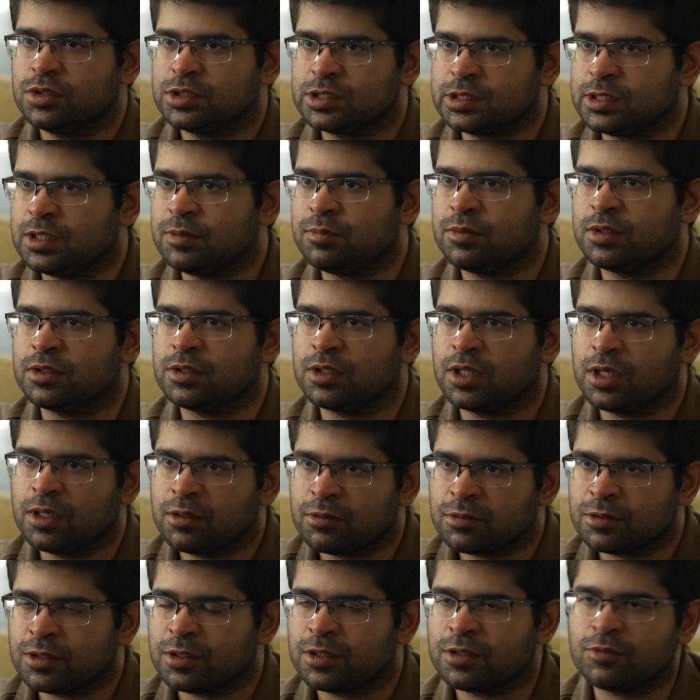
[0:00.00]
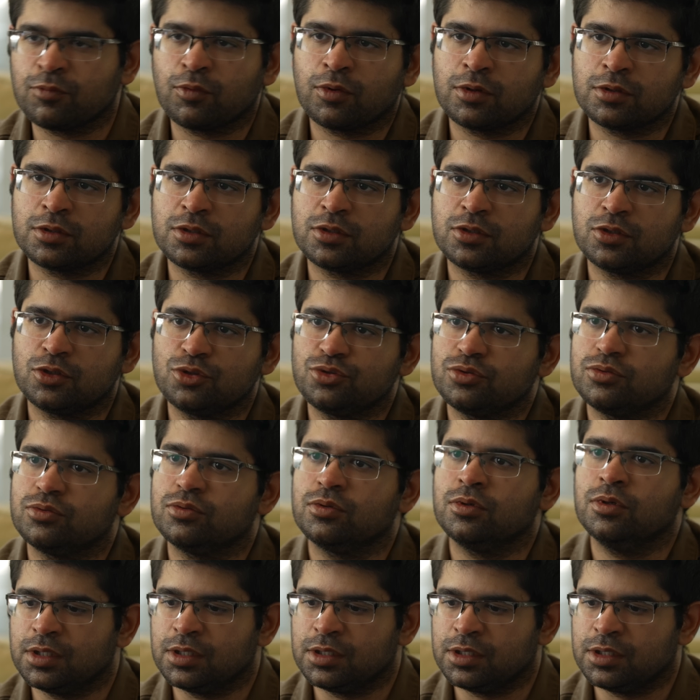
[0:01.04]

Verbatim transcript: sleeping later than I wanted to.